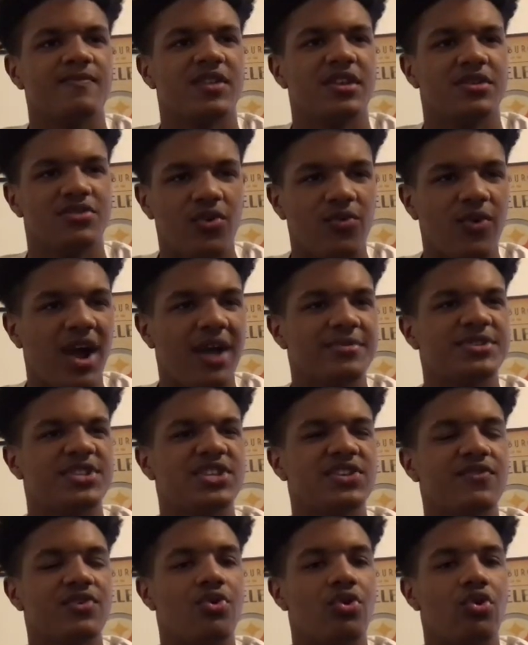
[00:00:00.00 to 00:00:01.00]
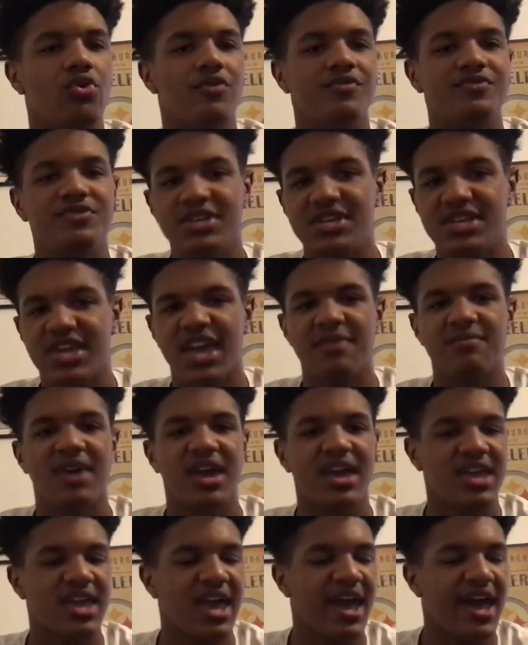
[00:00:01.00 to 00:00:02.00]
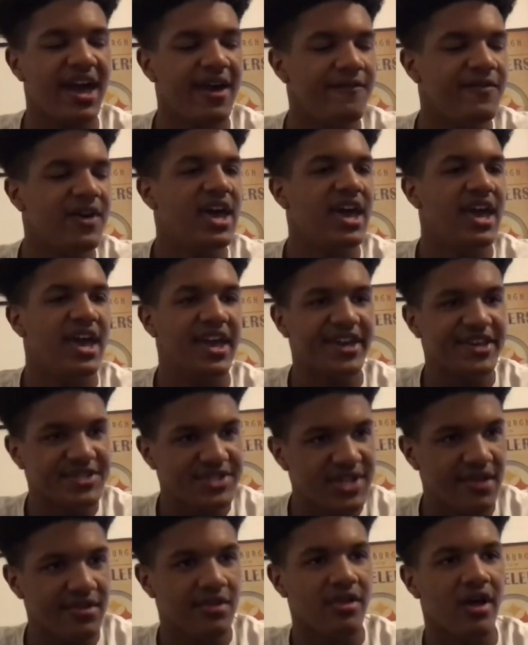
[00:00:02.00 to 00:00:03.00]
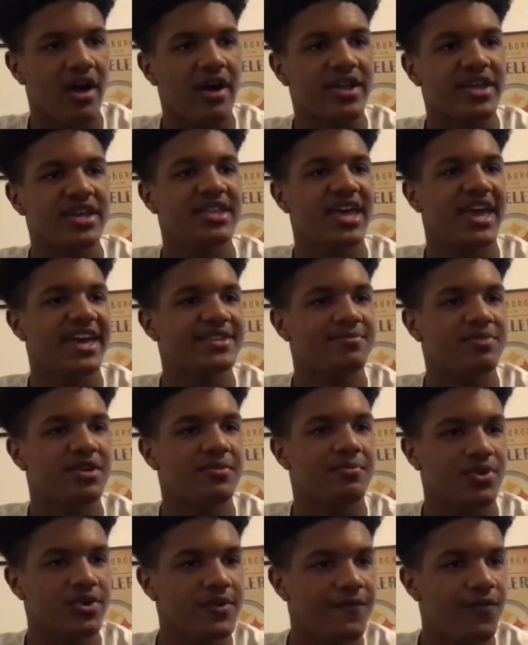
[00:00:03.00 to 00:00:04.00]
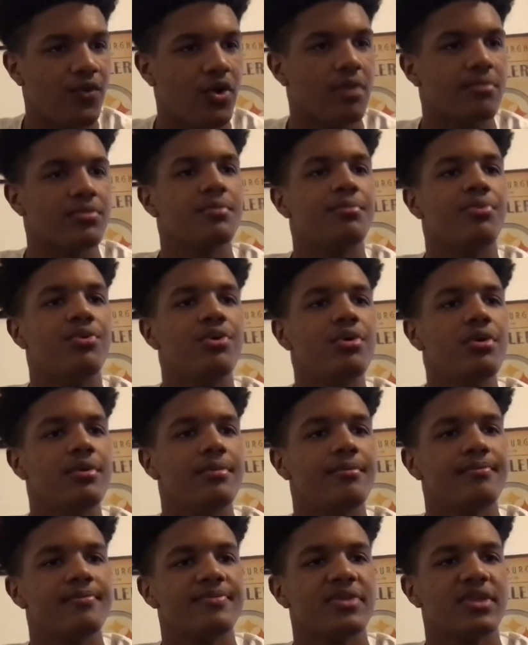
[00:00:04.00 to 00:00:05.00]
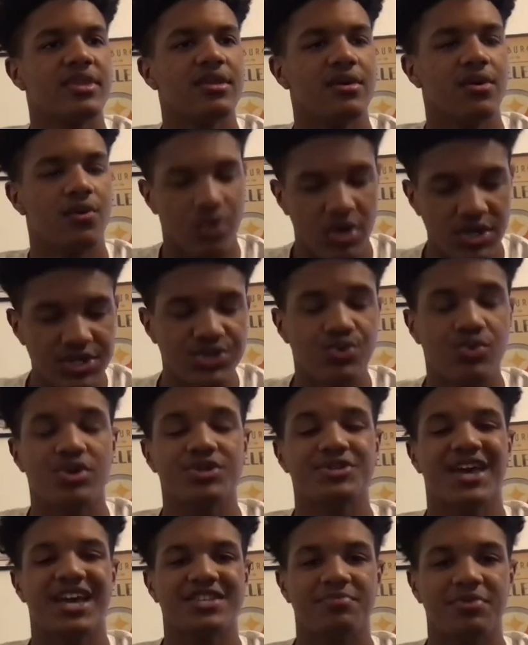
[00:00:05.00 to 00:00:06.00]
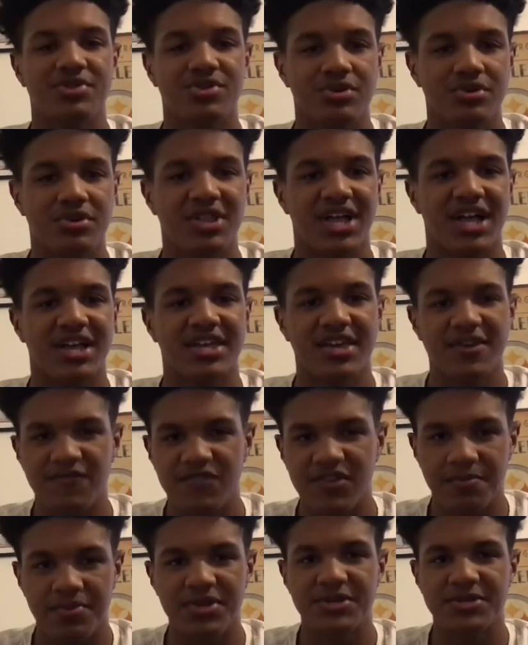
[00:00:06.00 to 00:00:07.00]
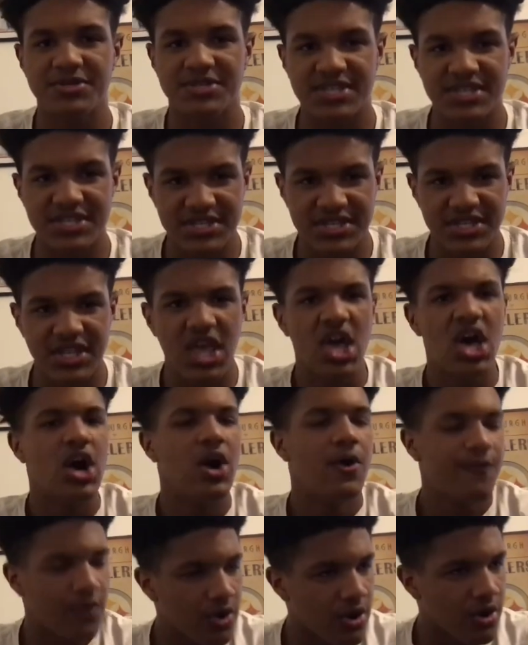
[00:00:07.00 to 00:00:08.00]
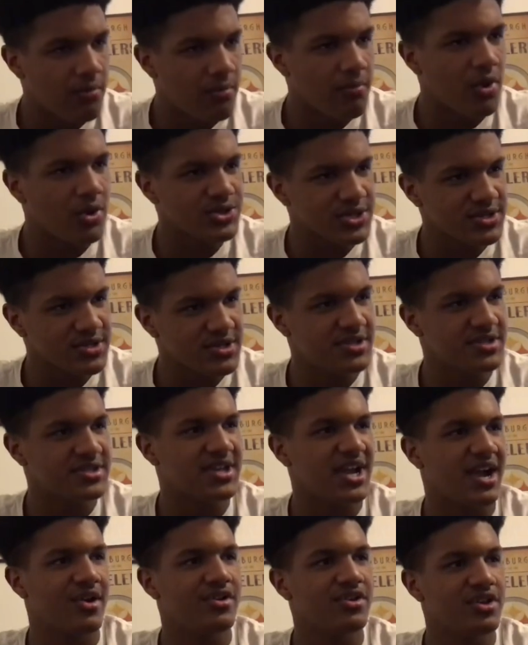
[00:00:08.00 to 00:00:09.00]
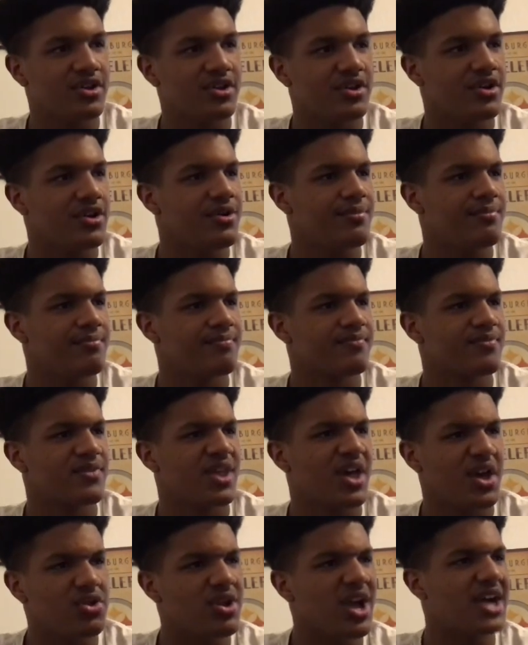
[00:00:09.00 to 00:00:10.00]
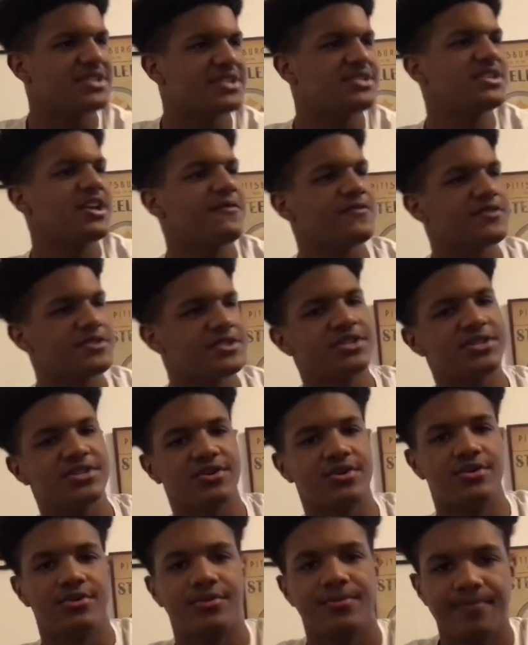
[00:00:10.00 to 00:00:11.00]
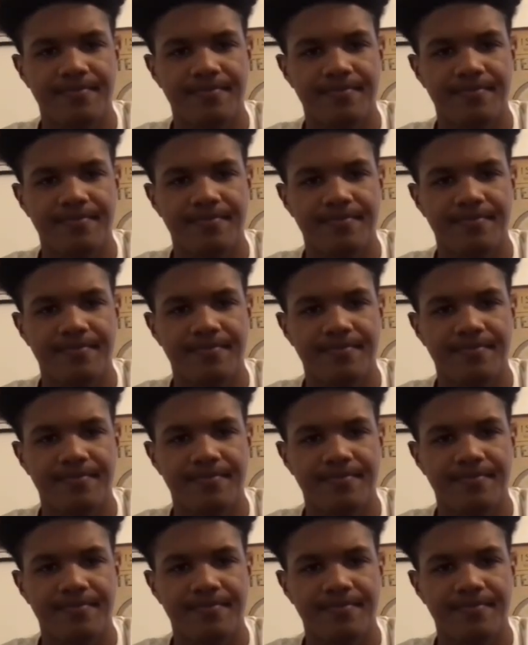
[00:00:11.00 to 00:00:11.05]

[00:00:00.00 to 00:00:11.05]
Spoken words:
The wide receiving core of DK Metcalf and Tyler Lockett has been pretty formidable. Russell Wilson has been looking like an MVP season for most of the entire year. And you got San Francisco.